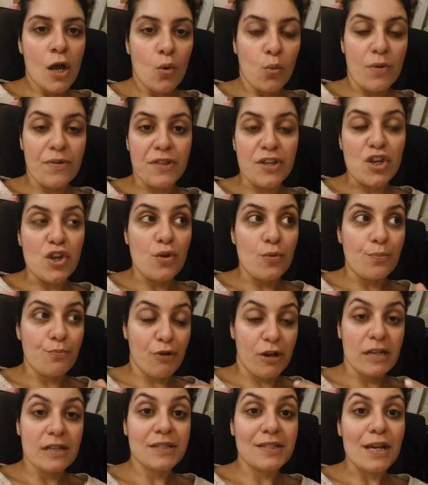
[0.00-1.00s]
whether you
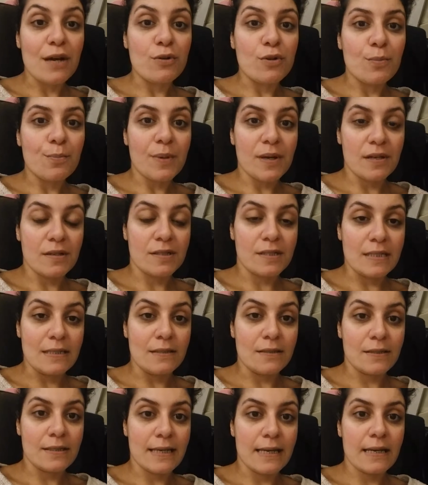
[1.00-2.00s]
break down and burst
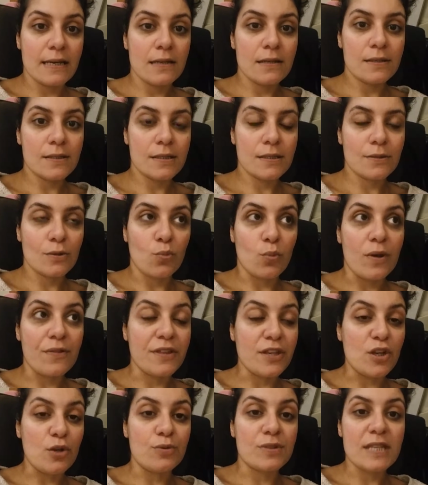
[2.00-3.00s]
into tears,
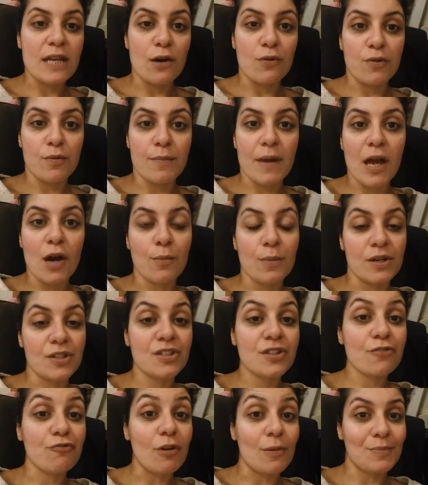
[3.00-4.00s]
whether you tell them how
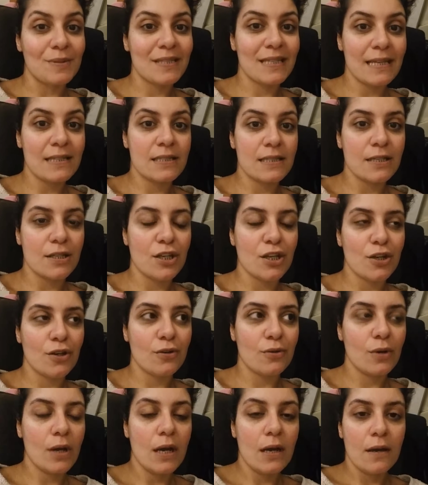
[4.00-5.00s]
much they're upsetting
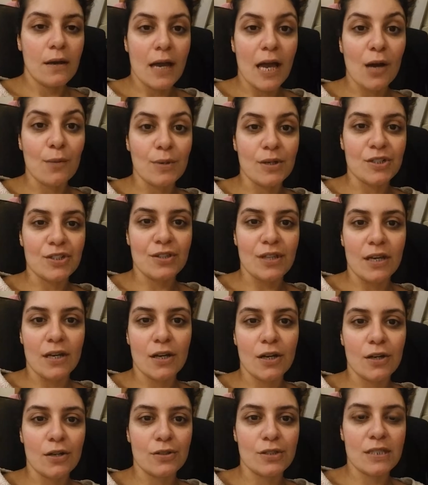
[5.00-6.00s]
you, how much they're
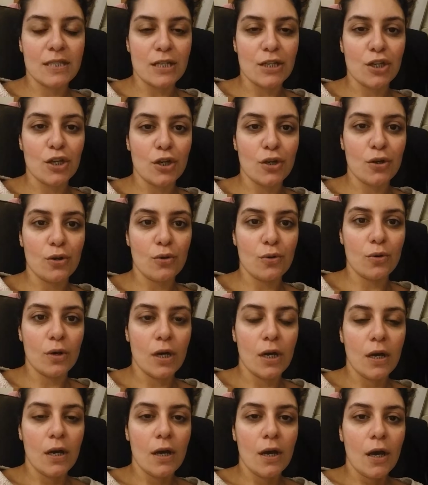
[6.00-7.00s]
hurting you,
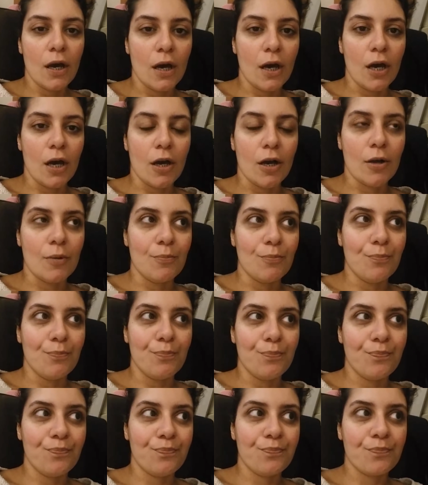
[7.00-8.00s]

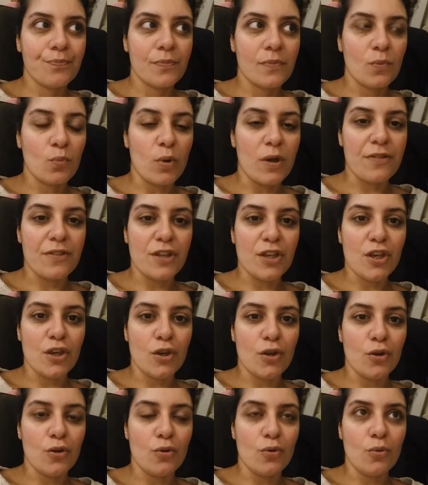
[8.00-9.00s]
whether
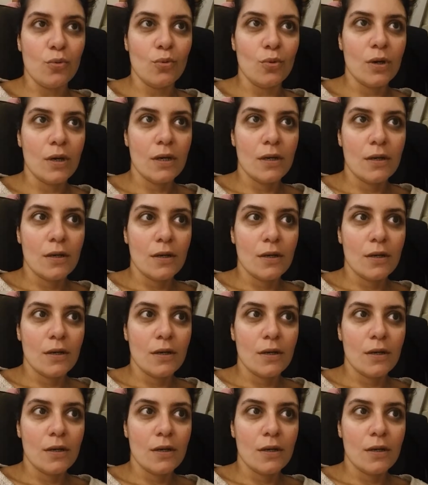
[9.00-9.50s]
you